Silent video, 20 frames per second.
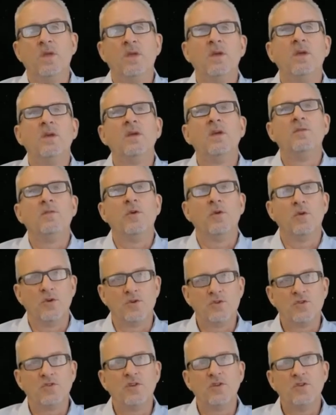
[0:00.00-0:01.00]
If you're
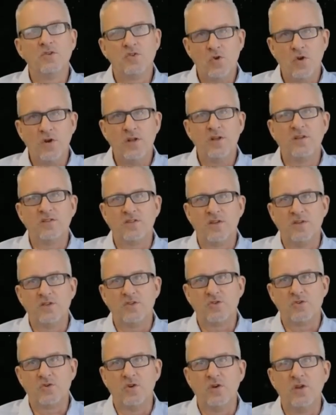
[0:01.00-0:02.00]
interested in joining us on this
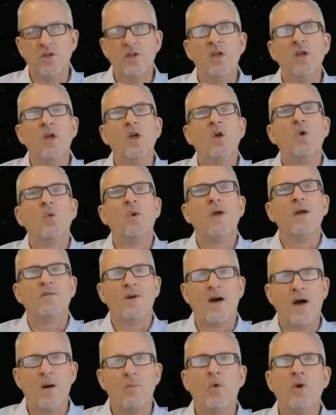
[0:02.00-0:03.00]
journey, we have
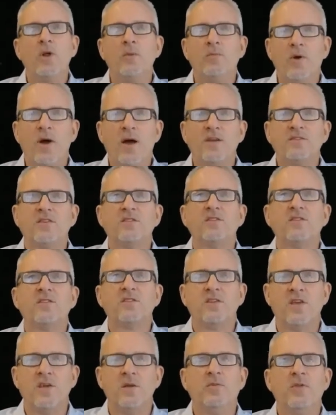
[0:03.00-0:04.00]
onboarding processes
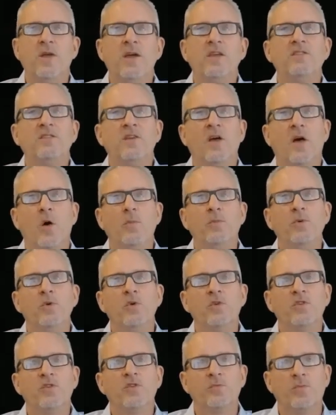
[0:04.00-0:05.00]
in place to help you
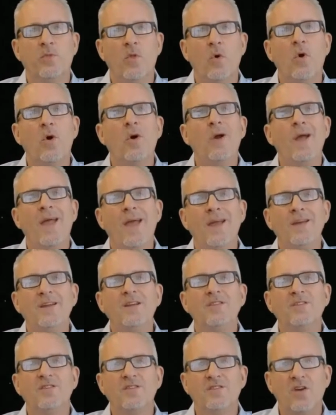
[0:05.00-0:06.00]
explore and get
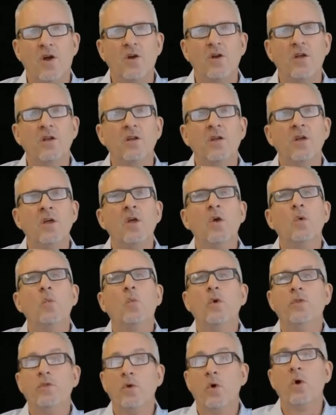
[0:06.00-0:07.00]
started
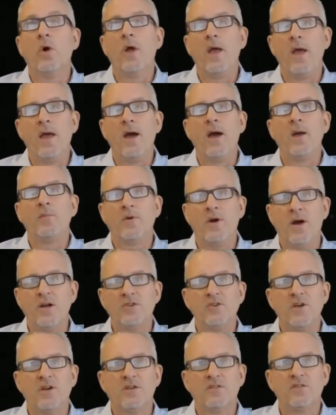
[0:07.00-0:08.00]
with your AI
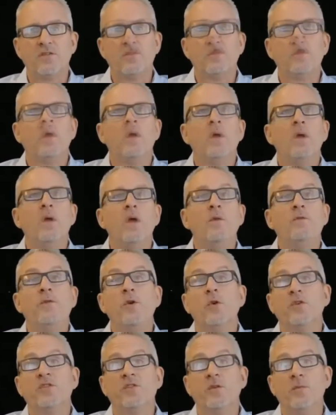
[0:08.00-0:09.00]
projects. If you're
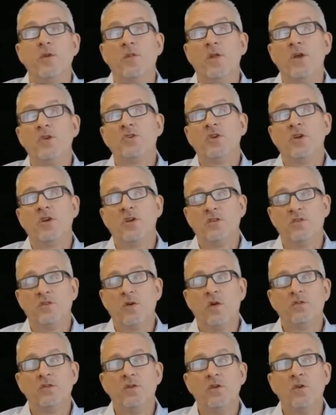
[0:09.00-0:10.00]
a simulation
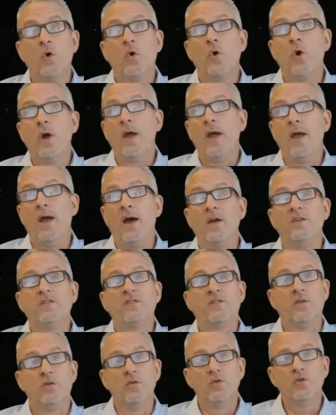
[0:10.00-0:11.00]
consultant or AI
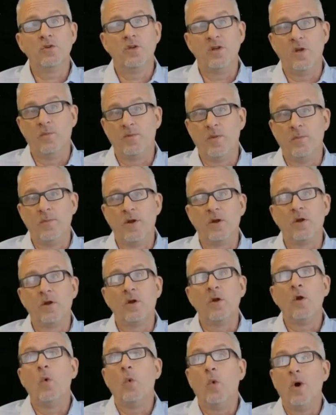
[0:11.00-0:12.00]
solution
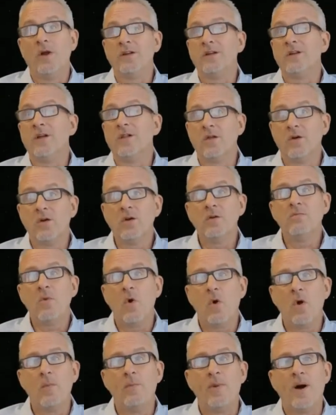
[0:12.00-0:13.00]
implementer wanting to learn
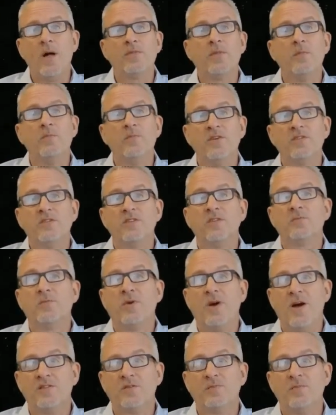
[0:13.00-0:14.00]
more about the business
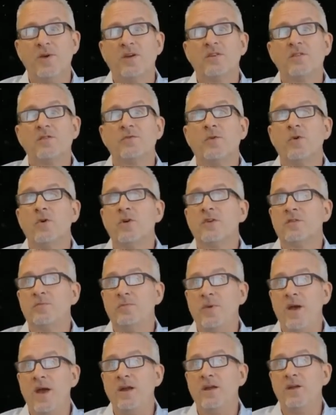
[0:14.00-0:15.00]
prospects for
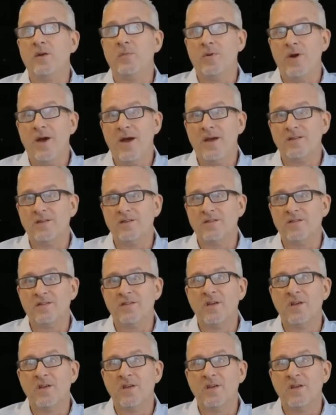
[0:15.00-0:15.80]
expanding your practice,